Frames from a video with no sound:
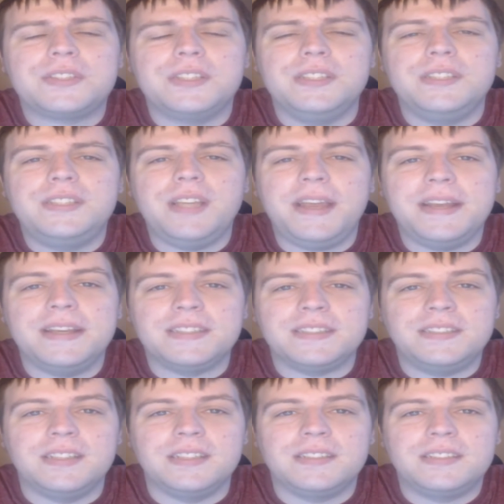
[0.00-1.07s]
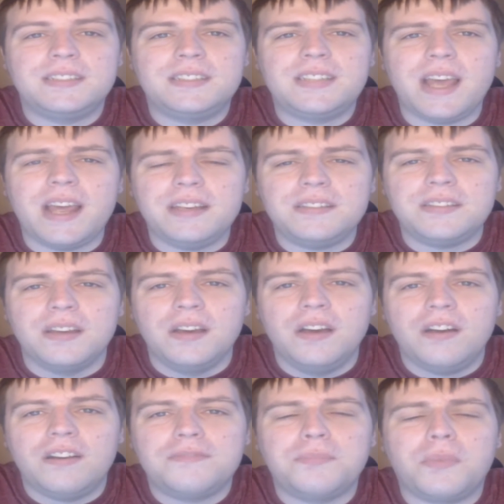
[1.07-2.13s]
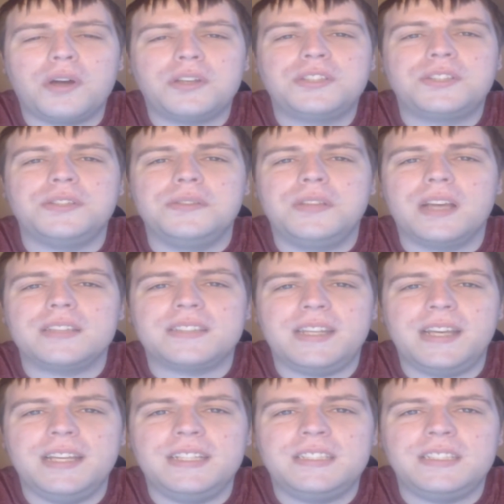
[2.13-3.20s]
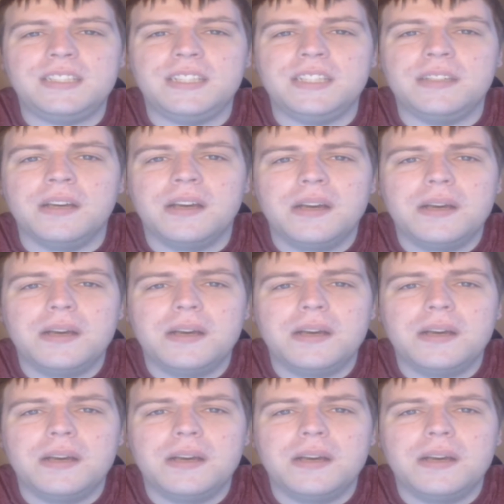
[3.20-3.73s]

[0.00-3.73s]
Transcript: Today is the 10th of March 2018.